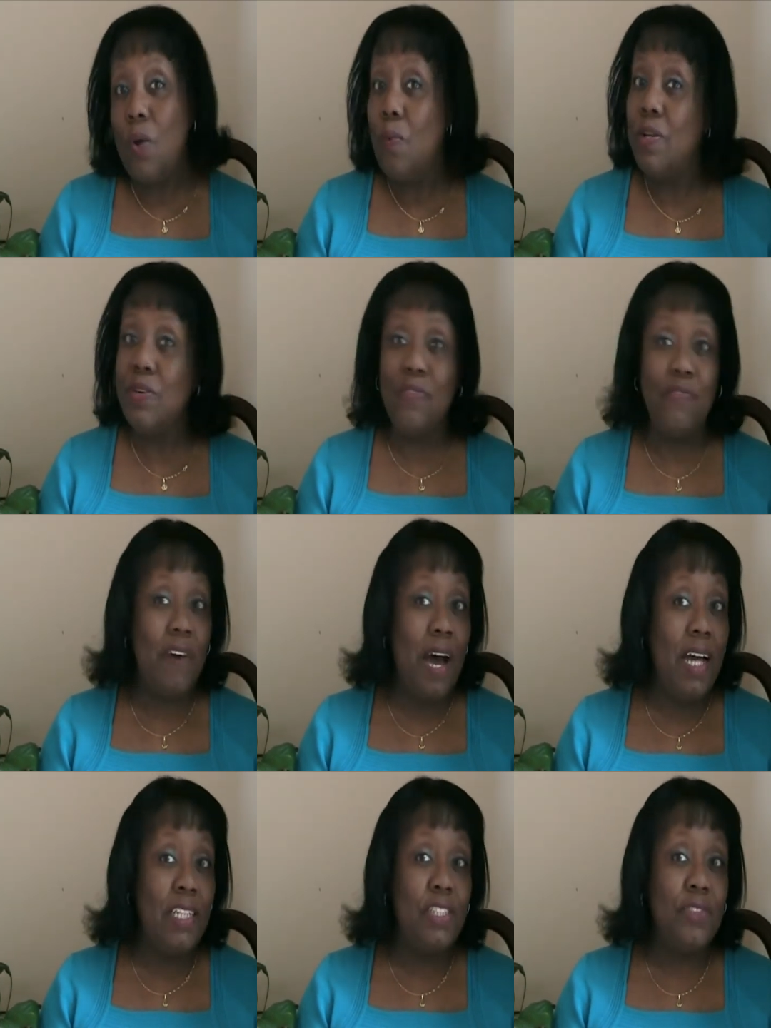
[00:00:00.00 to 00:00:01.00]
When you
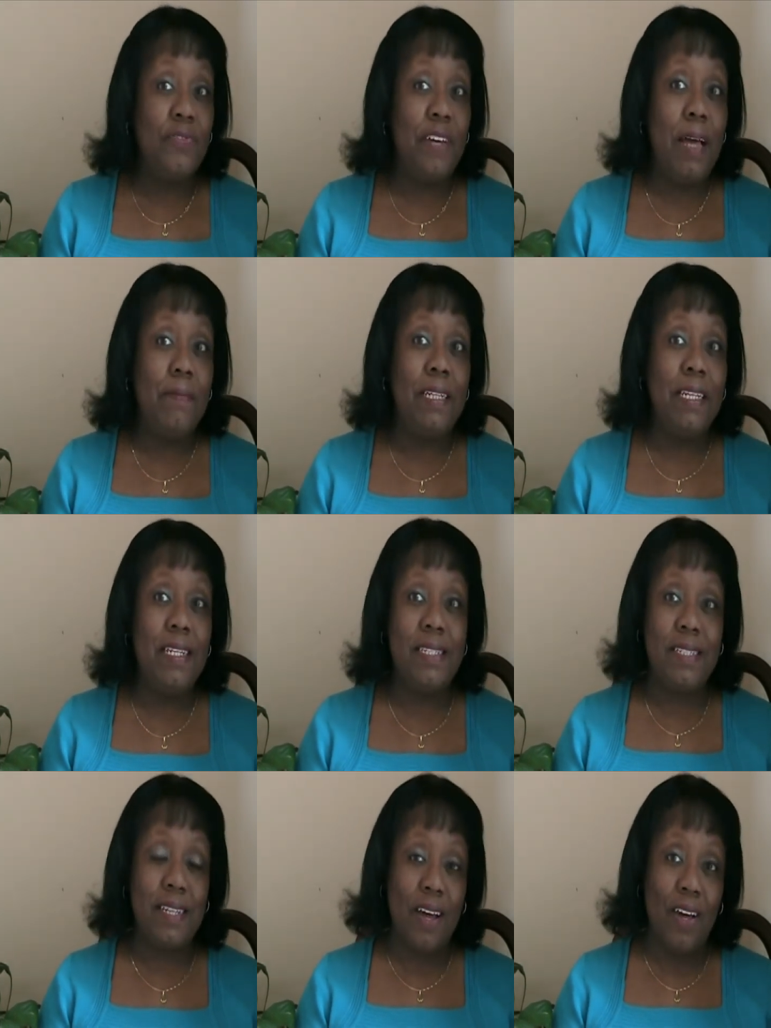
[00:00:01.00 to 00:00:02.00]
find your family
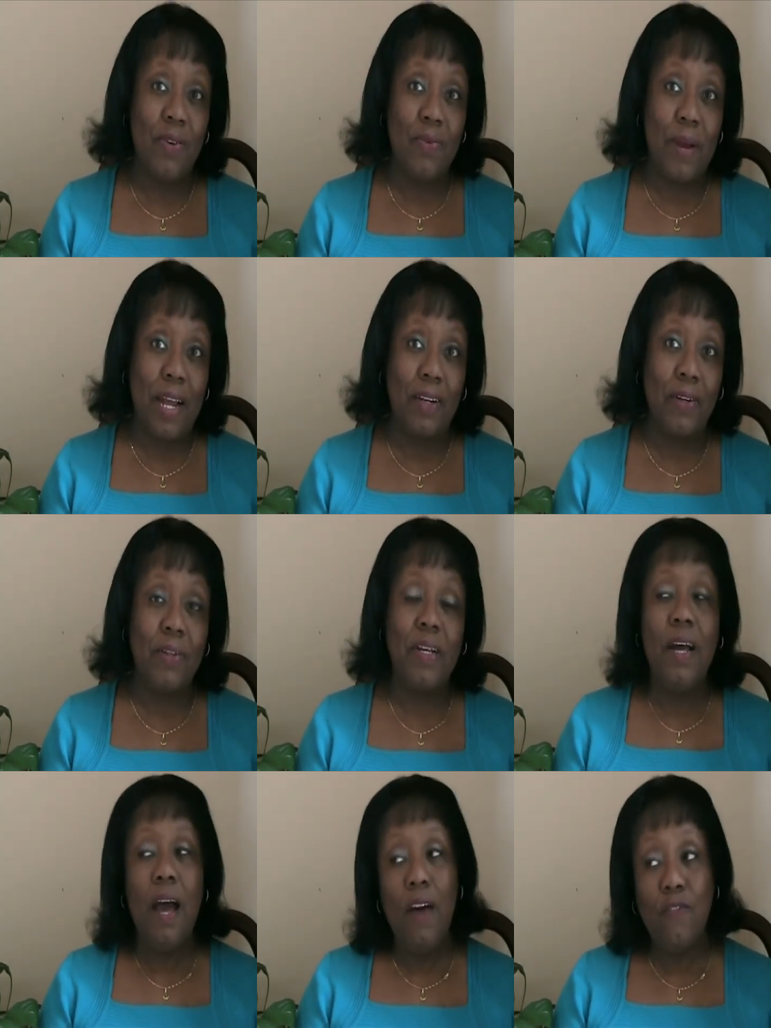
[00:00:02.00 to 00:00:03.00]
listed on a record,
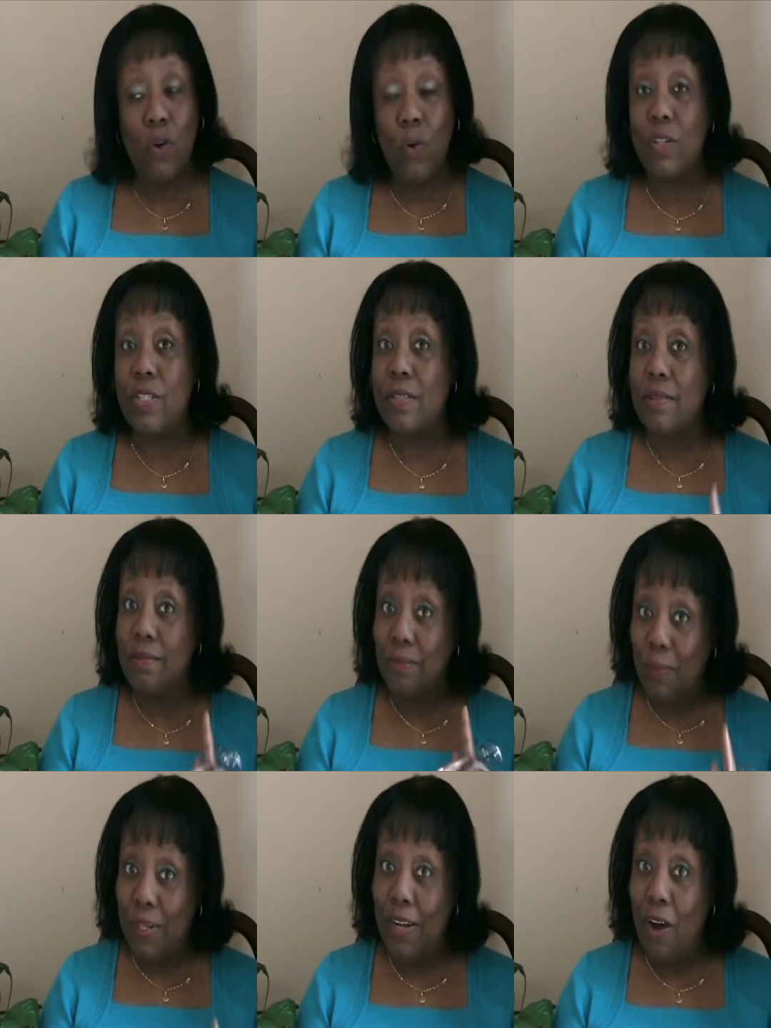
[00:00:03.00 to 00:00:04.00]
of course,
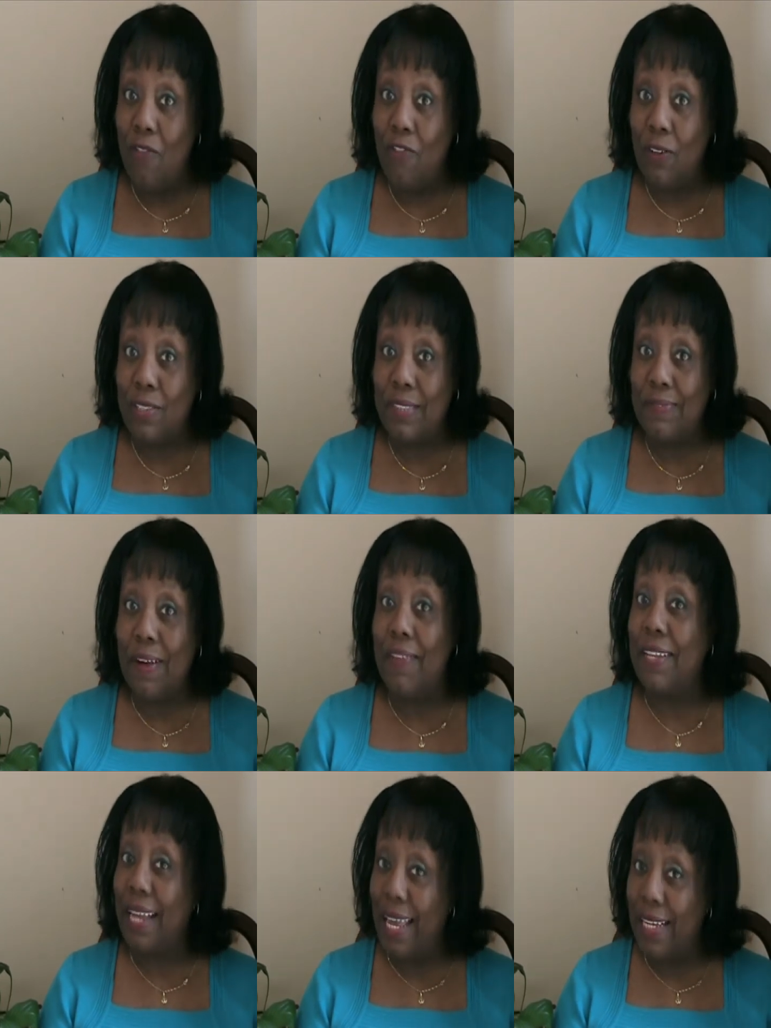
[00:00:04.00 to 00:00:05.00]
we know first of all
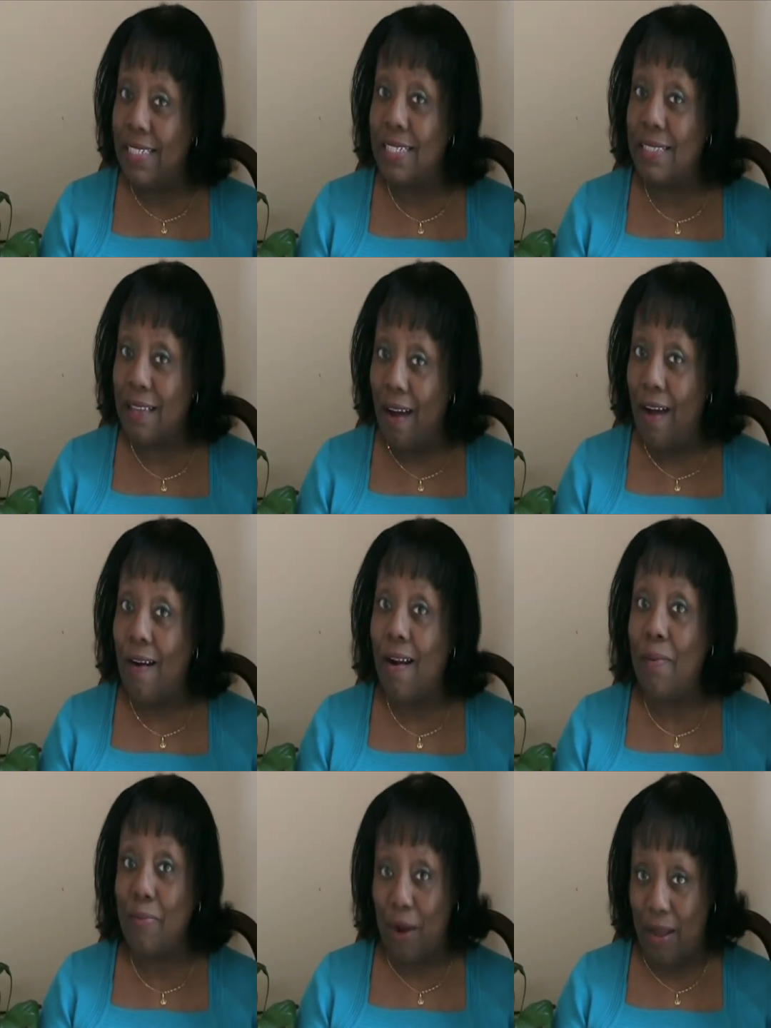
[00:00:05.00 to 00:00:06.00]
that ages are
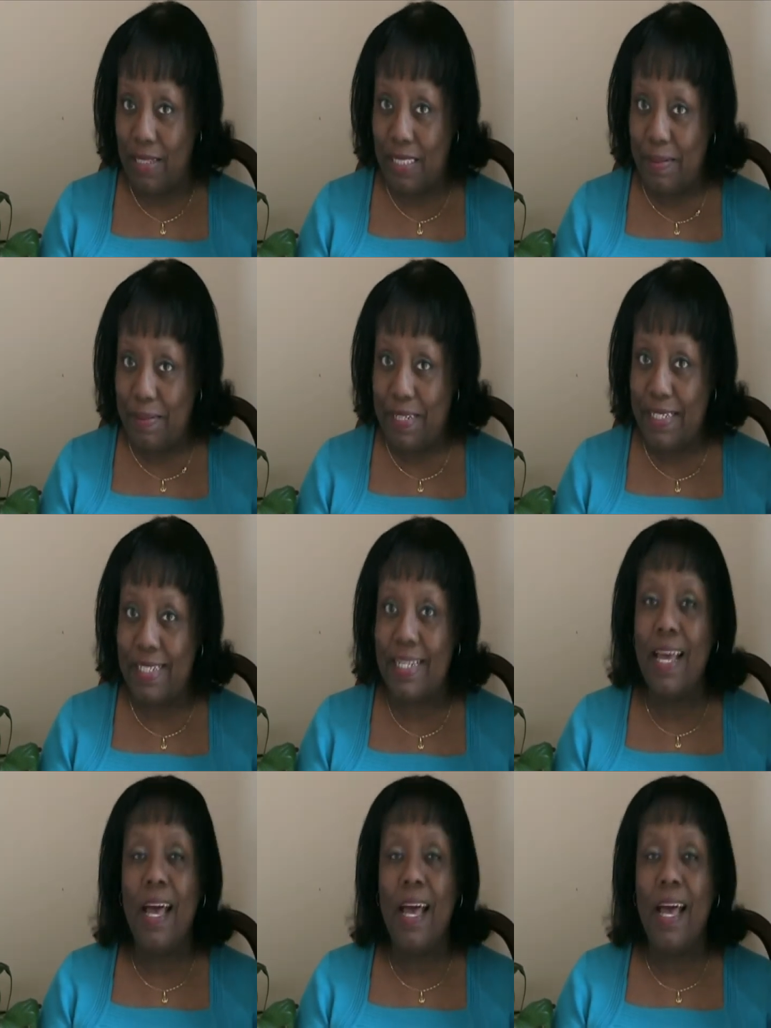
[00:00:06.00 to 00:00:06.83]
approximate.